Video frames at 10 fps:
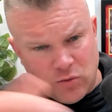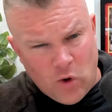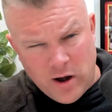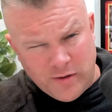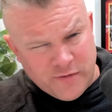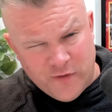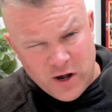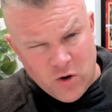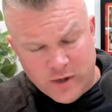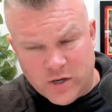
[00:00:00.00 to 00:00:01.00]
Right on this
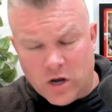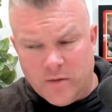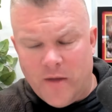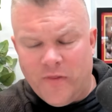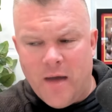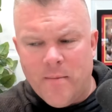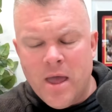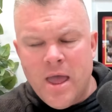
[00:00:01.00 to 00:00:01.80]
video, we talked about them